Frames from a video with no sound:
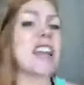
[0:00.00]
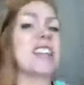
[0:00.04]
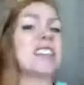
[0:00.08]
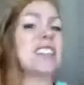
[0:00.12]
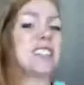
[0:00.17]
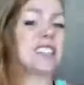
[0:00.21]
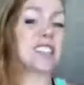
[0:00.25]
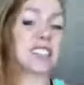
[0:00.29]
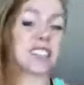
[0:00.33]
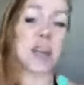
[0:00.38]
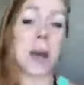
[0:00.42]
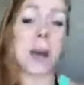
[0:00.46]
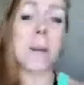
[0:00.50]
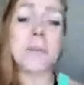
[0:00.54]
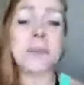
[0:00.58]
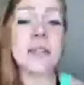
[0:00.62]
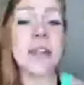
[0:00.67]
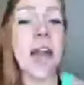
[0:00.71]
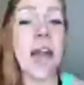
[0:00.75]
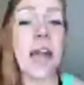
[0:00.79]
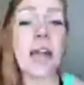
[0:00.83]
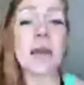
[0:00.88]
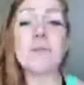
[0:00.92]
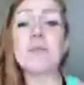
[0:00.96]
And
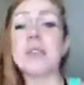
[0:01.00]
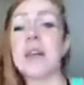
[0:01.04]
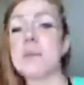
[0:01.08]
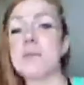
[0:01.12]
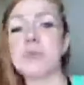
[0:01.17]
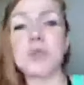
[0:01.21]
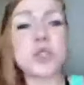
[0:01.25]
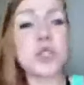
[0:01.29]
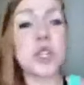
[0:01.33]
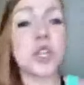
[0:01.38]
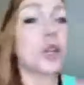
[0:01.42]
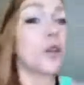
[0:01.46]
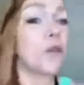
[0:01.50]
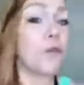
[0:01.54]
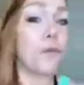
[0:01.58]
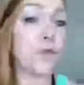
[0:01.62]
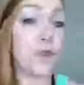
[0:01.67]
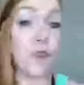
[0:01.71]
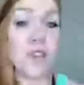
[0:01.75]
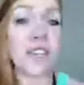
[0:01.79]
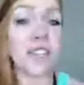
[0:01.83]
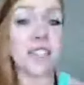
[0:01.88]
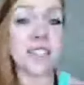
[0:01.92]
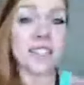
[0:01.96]
sometimes I'm just gonna
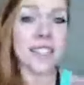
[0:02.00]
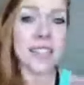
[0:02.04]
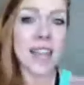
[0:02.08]
freaking